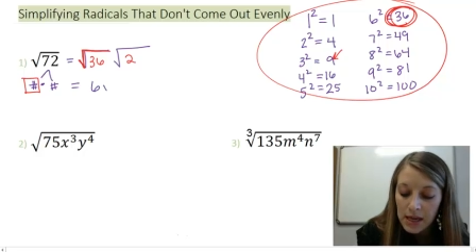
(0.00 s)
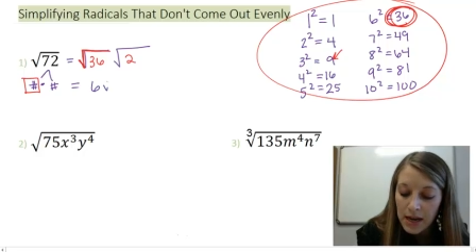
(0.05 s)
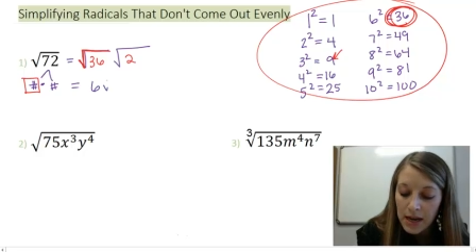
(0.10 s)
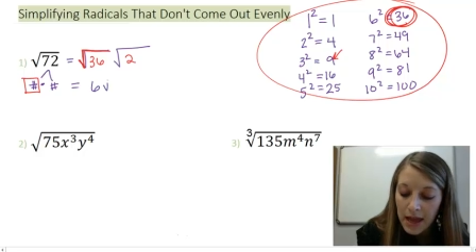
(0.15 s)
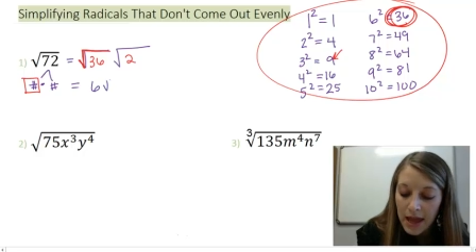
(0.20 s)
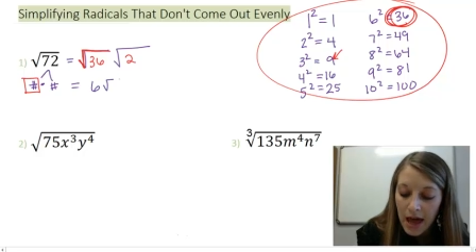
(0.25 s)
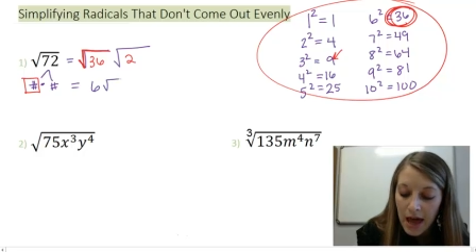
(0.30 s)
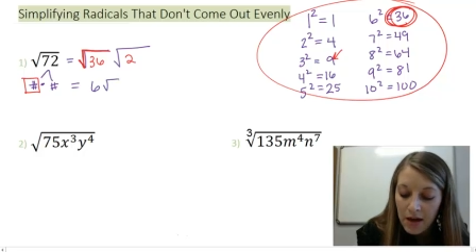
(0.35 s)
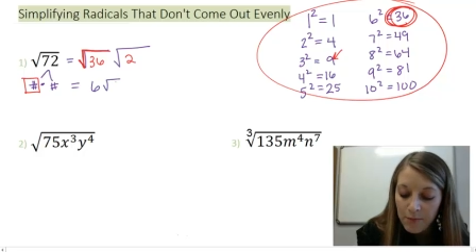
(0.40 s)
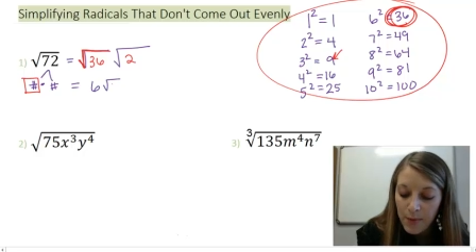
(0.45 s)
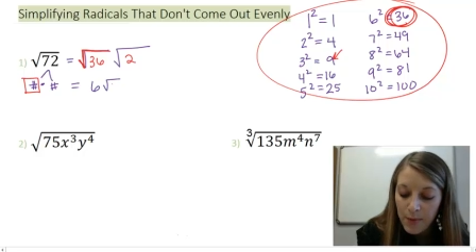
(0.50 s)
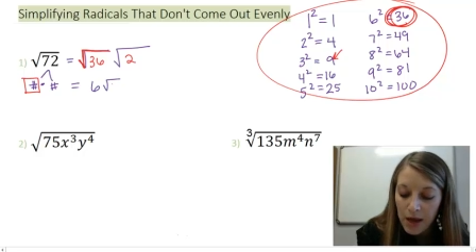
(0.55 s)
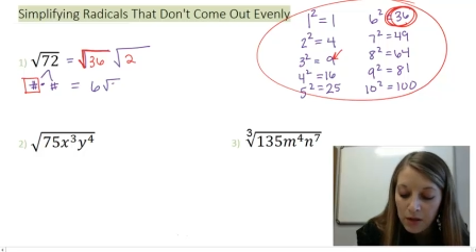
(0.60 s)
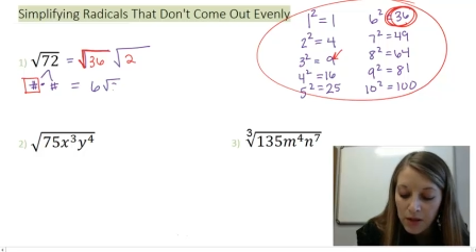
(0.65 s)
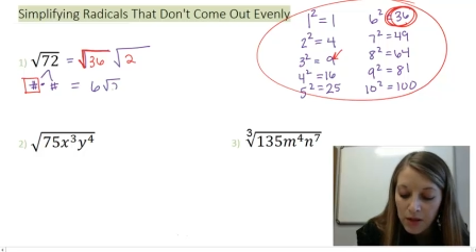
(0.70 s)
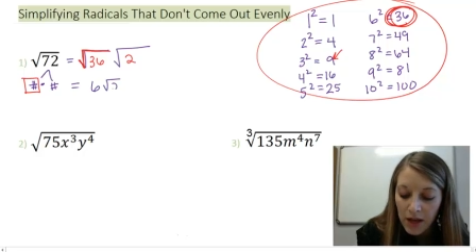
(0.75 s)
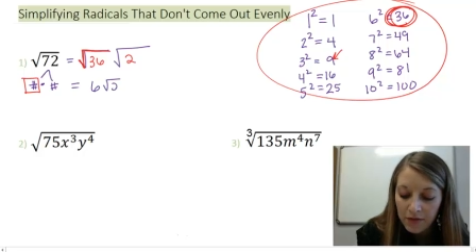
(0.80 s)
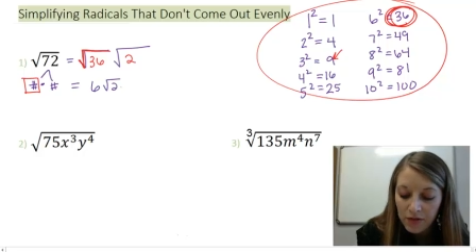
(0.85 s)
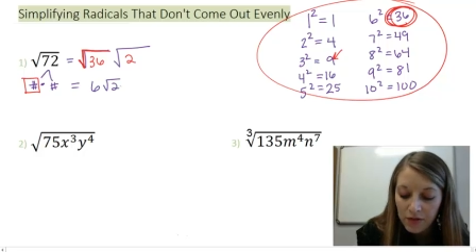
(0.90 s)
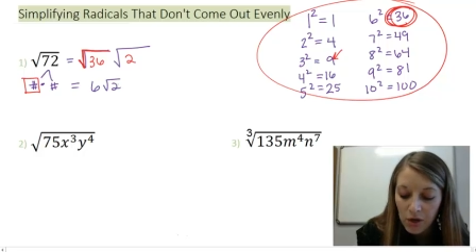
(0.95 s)
and I have
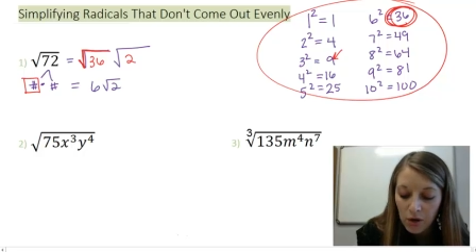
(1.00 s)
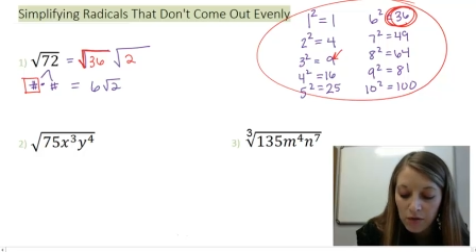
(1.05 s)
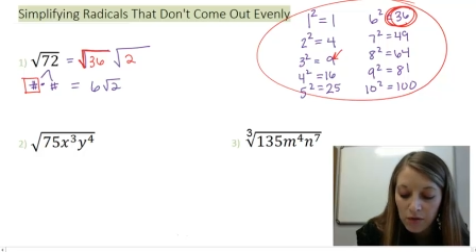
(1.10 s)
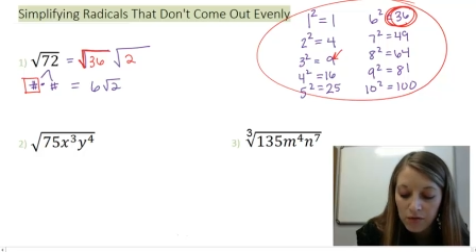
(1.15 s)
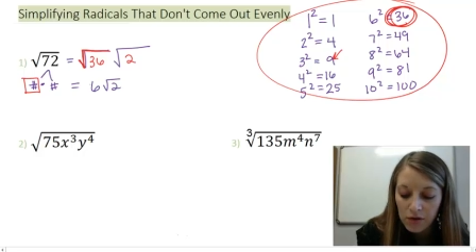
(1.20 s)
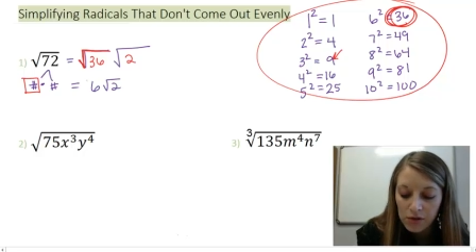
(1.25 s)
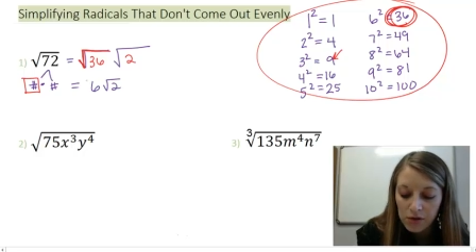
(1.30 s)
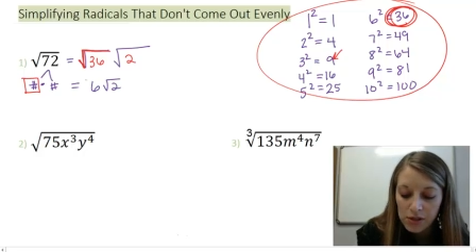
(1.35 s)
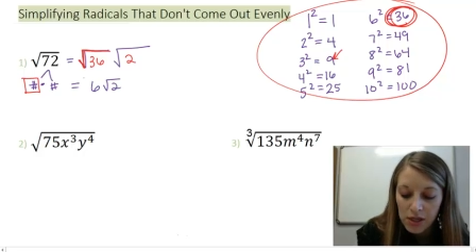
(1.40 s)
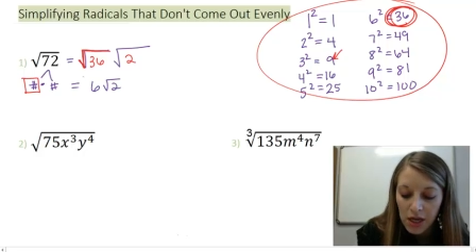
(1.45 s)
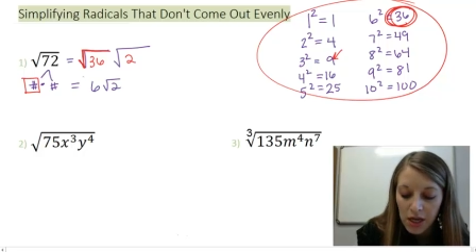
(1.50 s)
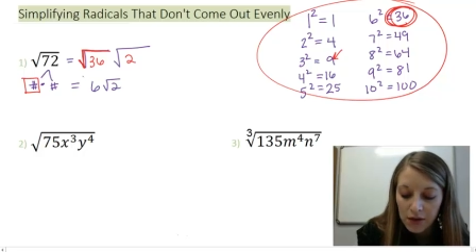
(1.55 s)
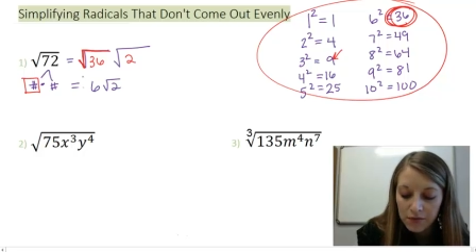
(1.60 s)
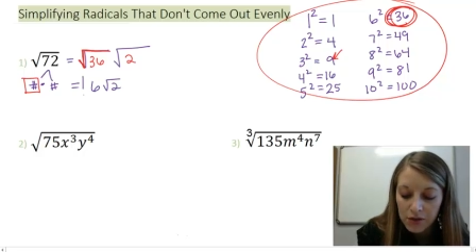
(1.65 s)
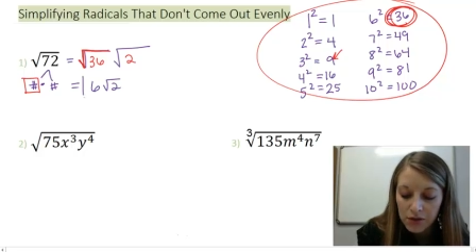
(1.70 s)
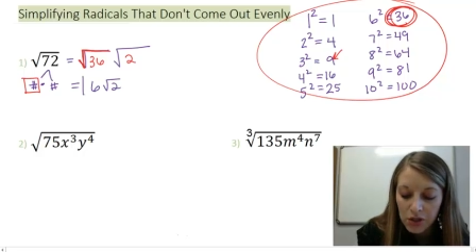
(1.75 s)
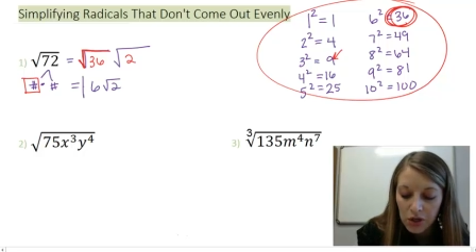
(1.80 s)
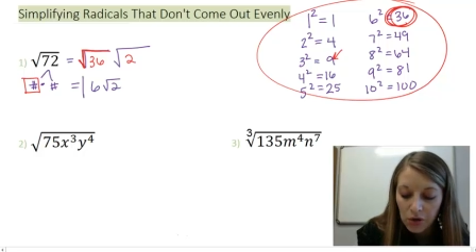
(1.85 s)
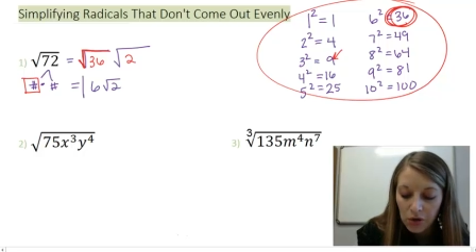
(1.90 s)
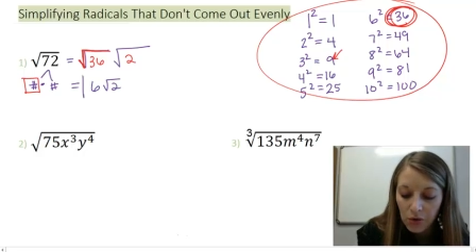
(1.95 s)
my leftovers
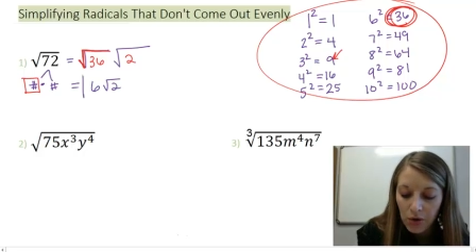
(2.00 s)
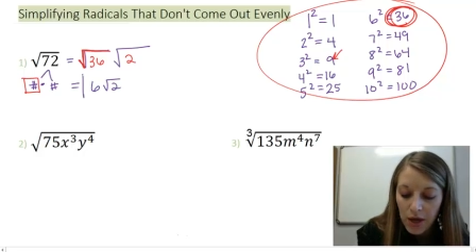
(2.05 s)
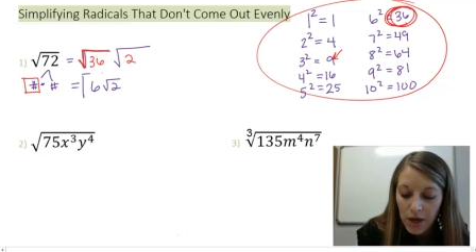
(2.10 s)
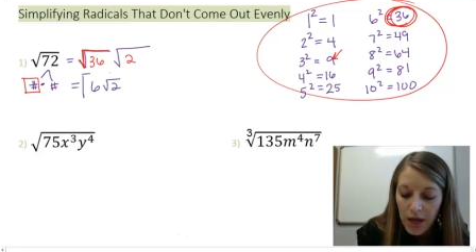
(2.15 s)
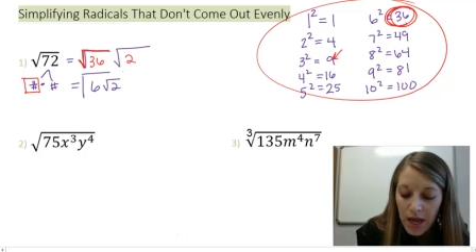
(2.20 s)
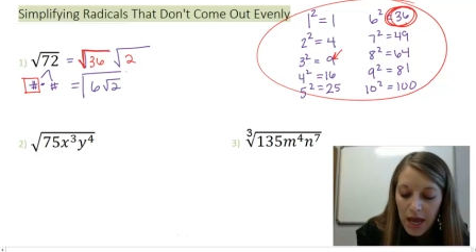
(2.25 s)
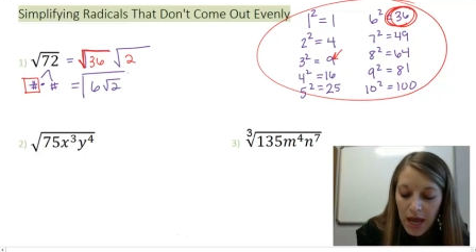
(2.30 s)
of 2.